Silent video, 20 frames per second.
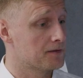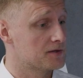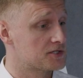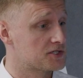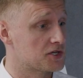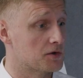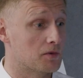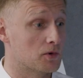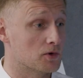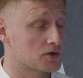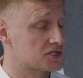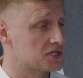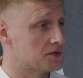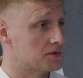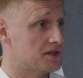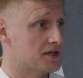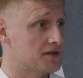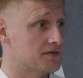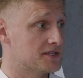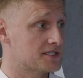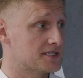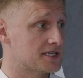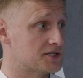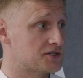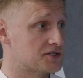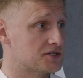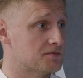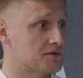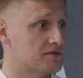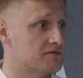So also within the
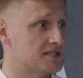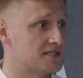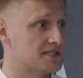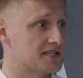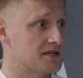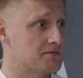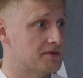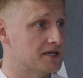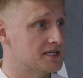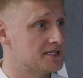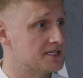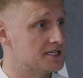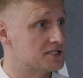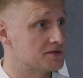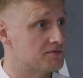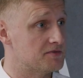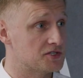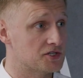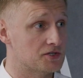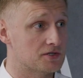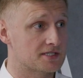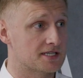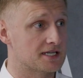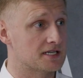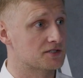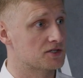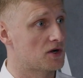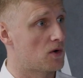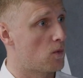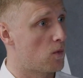system there is the ability to produce
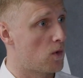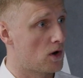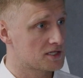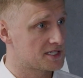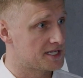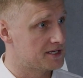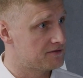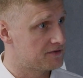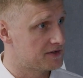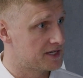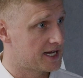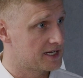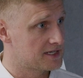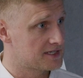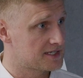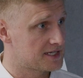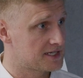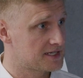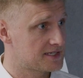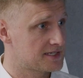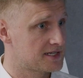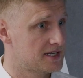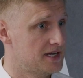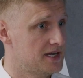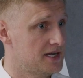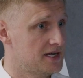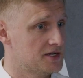things like what-if analysis.